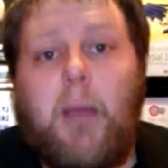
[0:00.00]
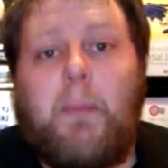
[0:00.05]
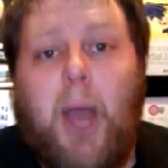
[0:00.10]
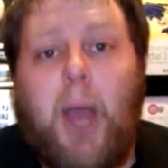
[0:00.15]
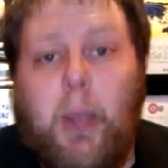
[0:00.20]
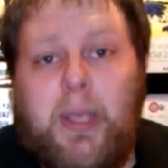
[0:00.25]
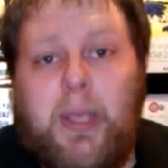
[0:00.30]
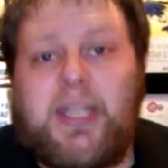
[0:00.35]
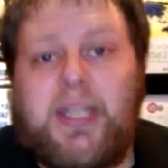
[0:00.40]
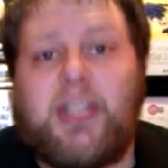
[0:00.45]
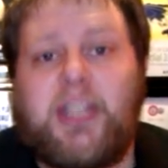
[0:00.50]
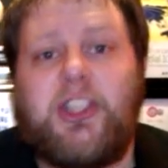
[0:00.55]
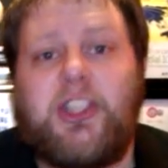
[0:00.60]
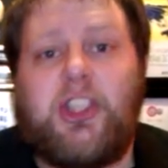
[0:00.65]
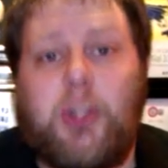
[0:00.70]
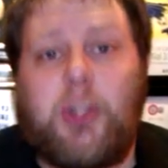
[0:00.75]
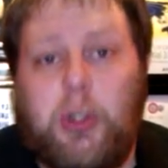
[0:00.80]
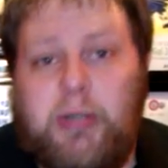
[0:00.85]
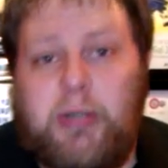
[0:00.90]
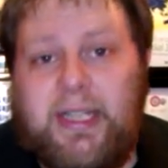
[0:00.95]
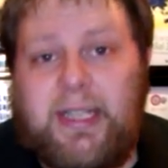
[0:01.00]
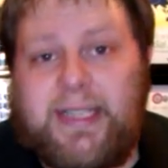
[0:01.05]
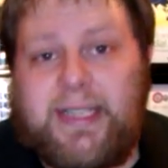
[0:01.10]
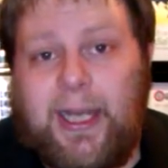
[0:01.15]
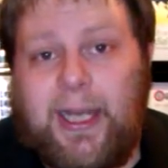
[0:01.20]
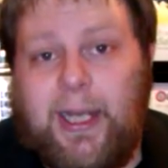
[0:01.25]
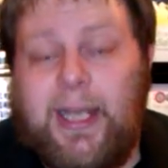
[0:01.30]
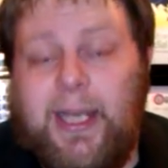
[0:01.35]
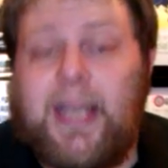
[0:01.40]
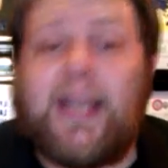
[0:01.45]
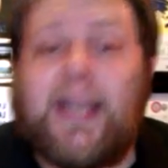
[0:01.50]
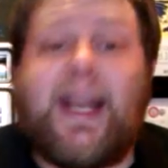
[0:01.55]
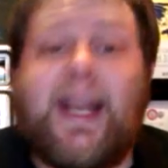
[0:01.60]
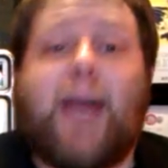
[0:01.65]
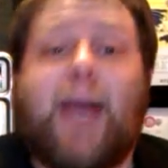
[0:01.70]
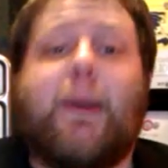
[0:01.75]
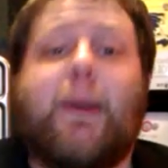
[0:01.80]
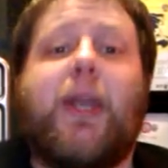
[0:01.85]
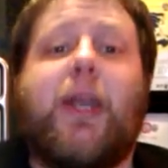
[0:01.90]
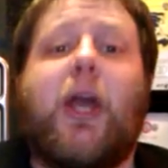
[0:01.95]
poet and storyteller.
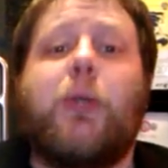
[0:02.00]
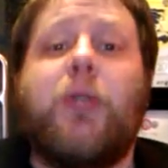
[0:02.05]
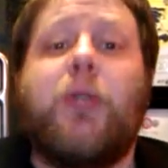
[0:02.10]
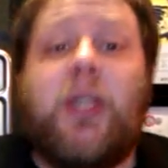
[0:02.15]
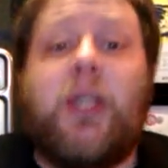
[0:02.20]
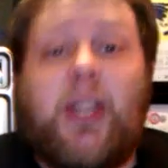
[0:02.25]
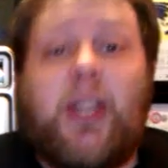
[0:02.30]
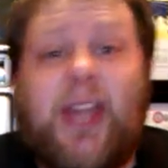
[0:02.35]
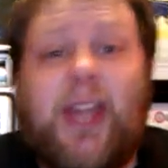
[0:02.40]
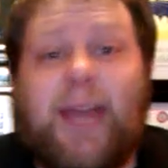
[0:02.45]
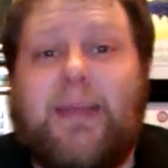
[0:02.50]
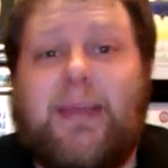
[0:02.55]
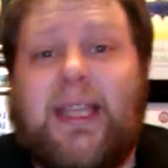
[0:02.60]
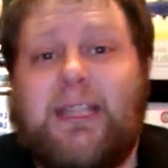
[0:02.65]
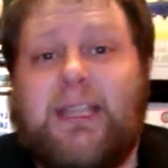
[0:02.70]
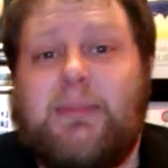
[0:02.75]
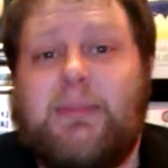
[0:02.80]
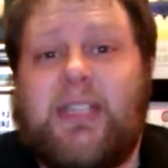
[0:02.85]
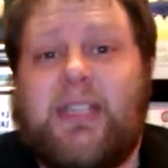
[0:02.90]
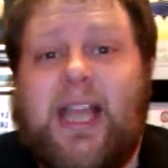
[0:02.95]
Now, I know that makes him